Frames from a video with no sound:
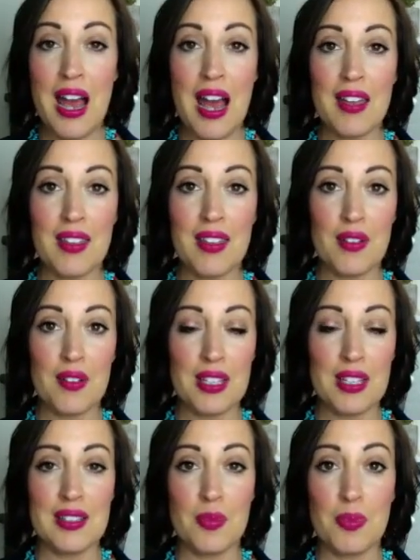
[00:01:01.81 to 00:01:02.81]
I think there
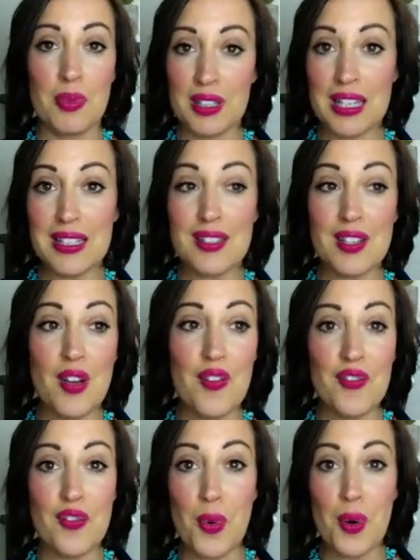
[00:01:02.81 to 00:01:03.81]
is a place
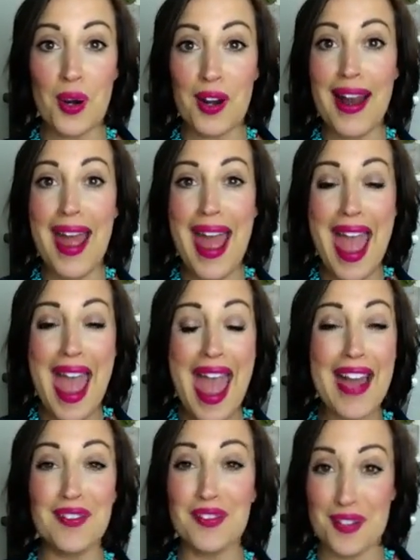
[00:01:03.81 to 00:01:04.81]
for
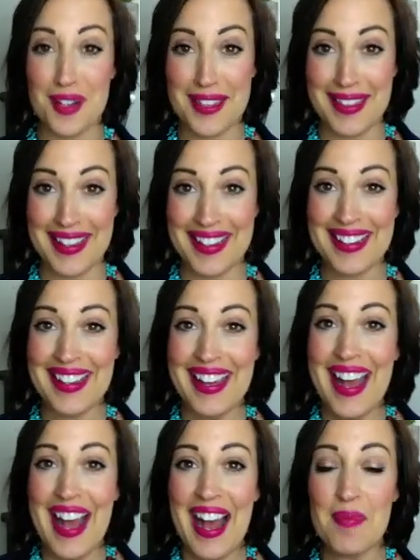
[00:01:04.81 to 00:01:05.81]
everything.
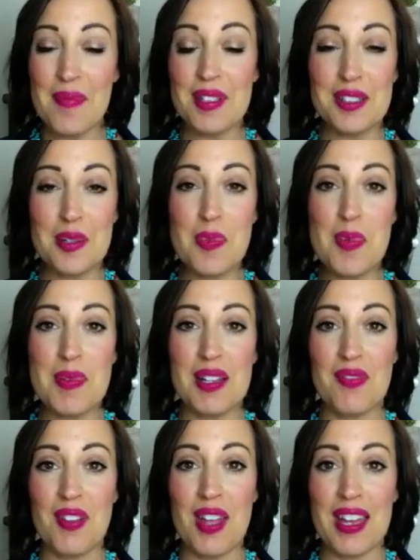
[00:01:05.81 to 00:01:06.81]
I'm a super
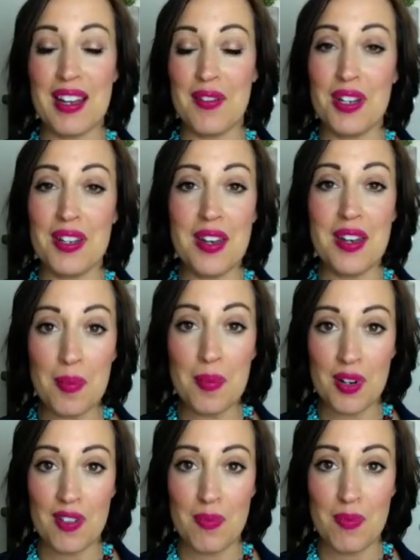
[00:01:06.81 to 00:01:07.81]
big fan of a number
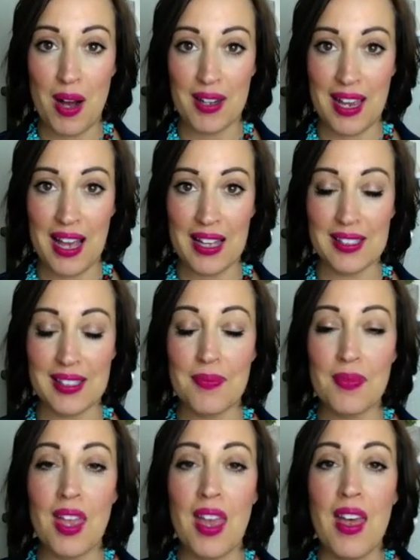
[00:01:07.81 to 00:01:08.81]
of podcasts.
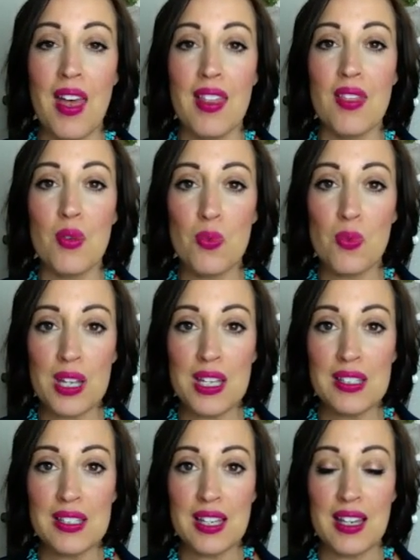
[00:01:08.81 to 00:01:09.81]
The
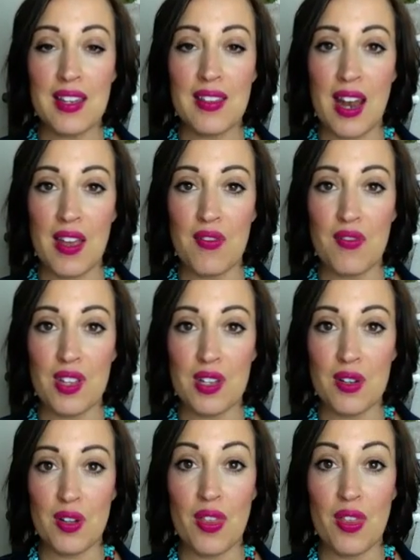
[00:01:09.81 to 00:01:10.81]
reason that I
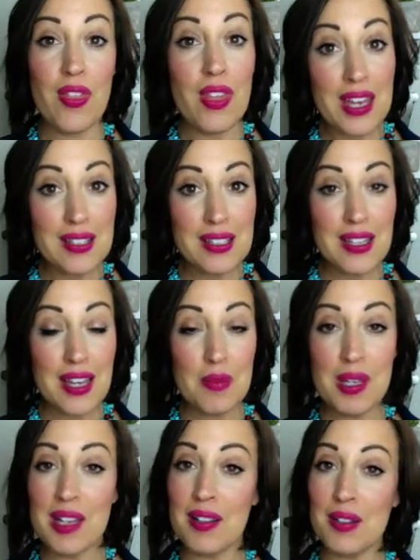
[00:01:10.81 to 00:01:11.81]
feel this can
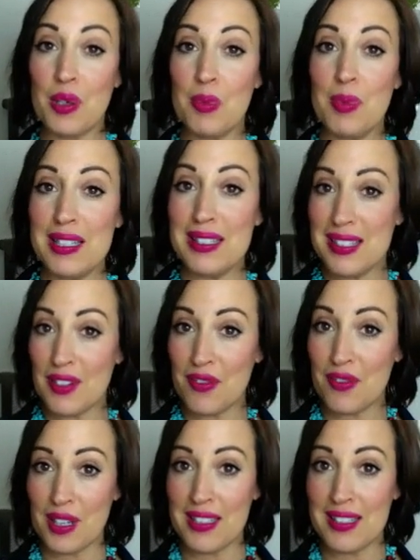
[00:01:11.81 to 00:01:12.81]
be a little bit
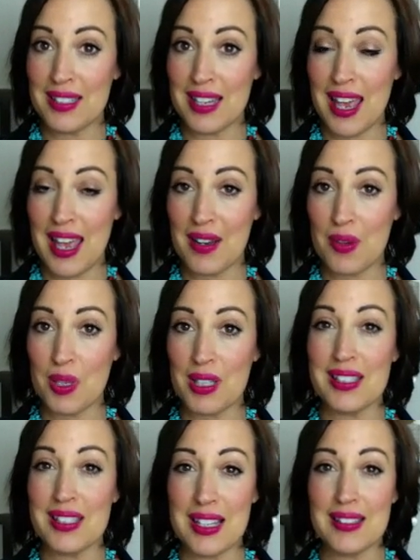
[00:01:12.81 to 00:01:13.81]
different and what
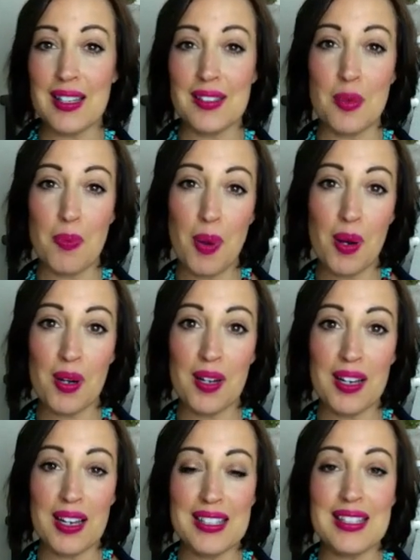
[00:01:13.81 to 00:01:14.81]
sets us
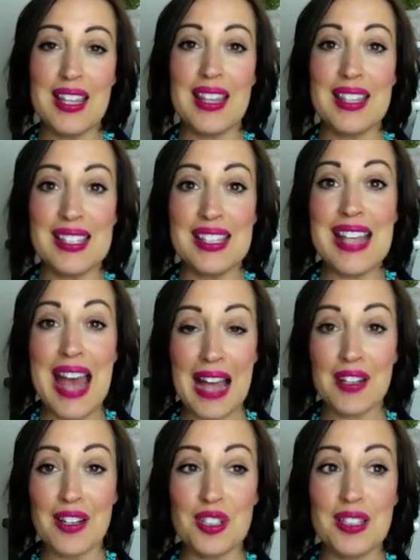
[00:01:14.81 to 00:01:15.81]
apart is that this is
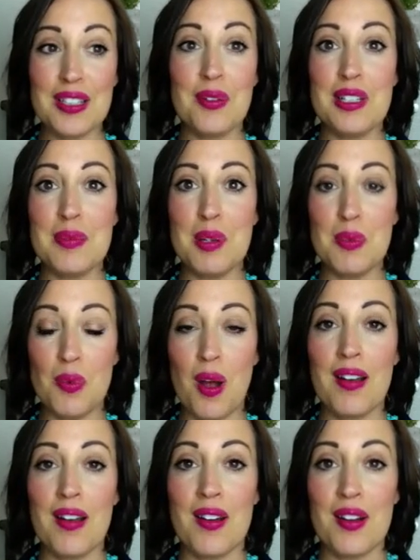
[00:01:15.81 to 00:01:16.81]
actually going to be
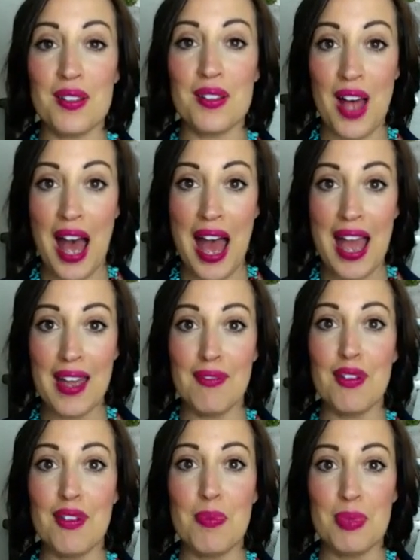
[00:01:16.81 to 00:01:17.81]
run on a live
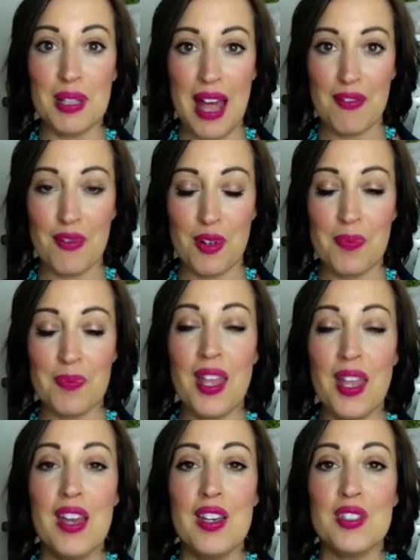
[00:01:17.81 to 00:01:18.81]
platform.
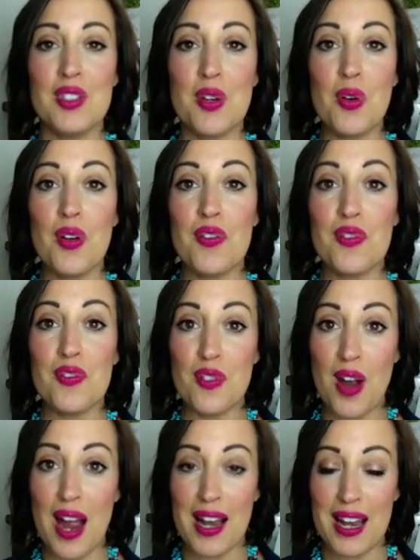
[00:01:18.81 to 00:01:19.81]
So
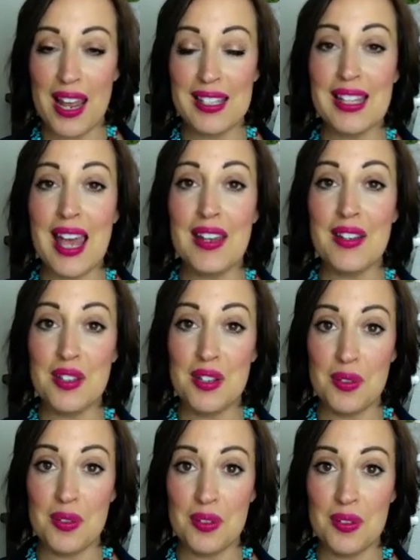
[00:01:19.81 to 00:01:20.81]
Fridays at
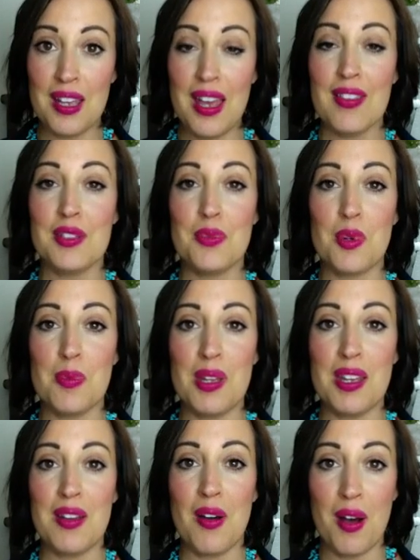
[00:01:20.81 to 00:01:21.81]
noon, this will
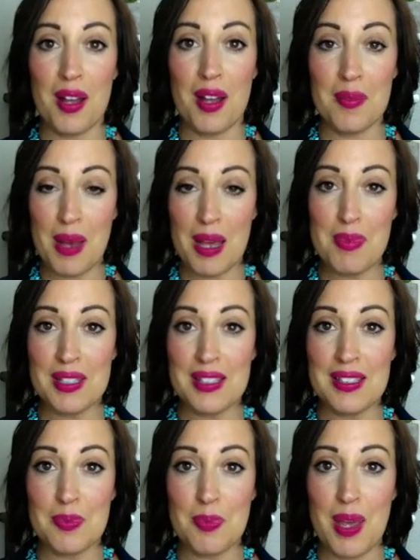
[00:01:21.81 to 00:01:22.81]
be on my
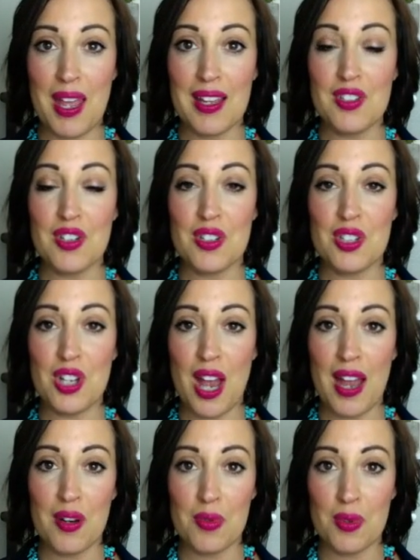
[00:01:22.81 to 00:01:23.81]
business page,
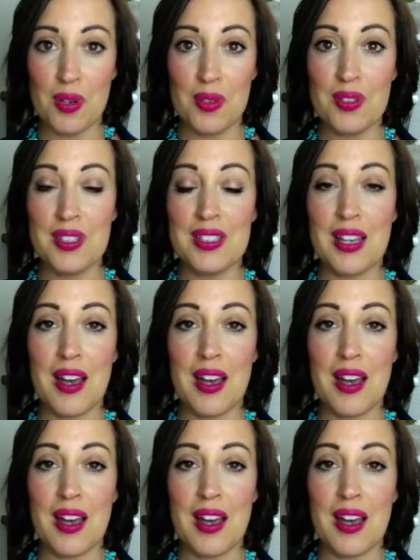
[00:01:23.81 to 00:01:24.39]
Jaya Rose.